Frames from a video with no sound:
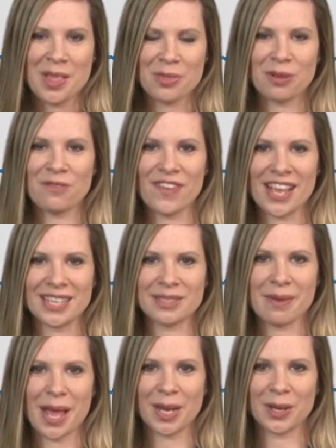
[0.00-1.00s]

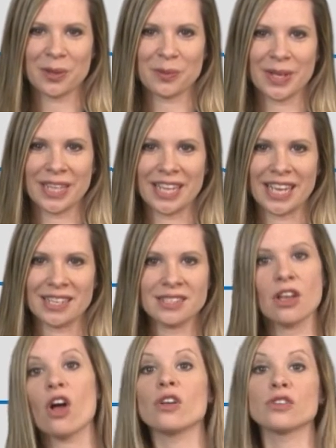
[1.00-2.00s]
Three-phase monitor
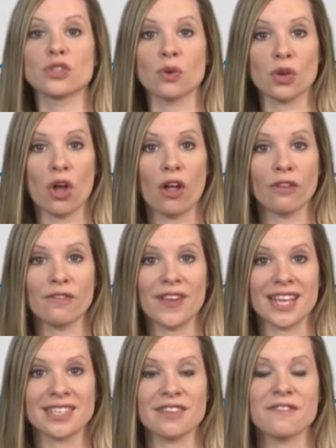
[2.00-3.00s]
relays, also called
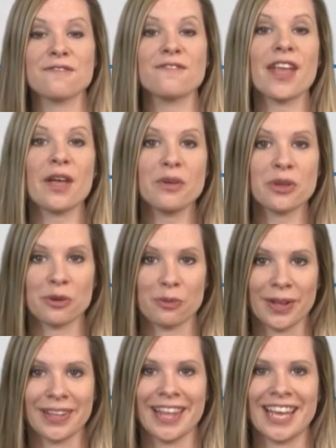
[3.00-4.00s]
phase failure
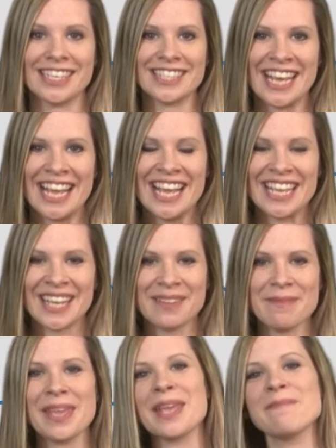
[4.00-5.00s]
relays,
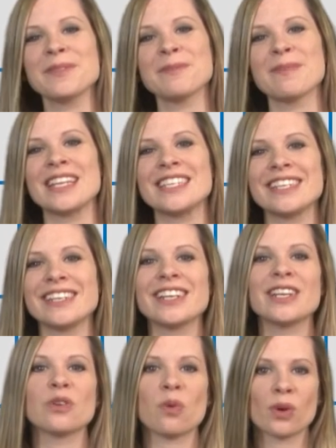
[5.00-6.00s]
can be implemented
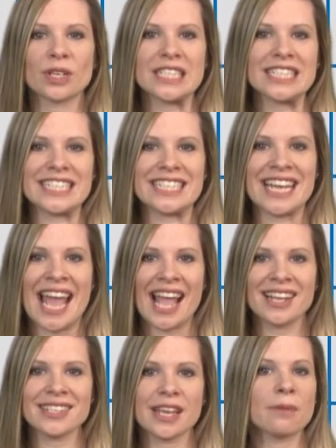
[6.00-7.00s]
in order to
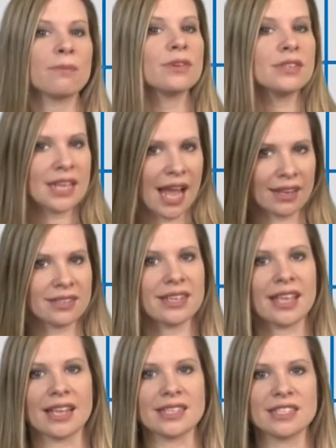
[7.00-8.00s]
detect and protect
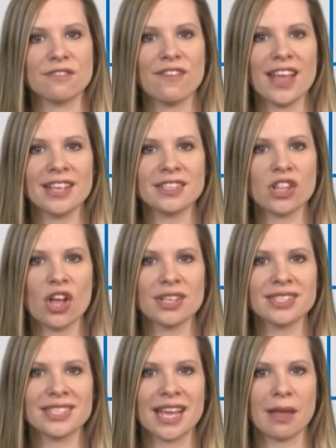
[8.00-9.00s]
against phase
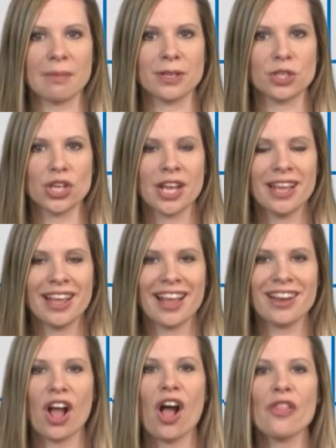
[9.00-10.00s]
loss damage
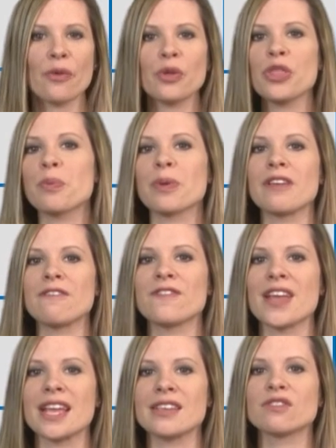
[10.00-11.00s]
and other
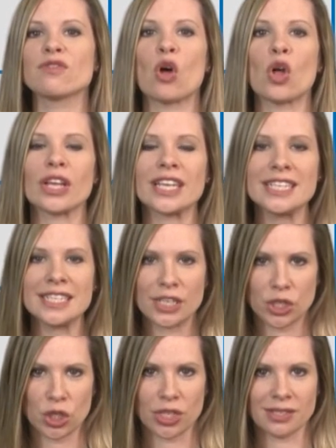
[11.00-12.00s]
three-phase fault
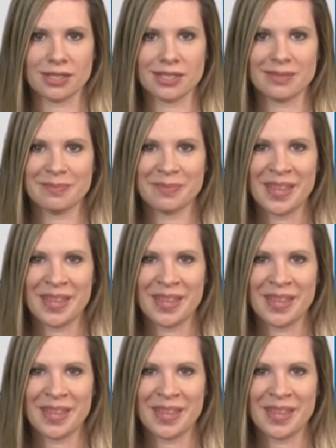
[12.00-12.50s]
conditions.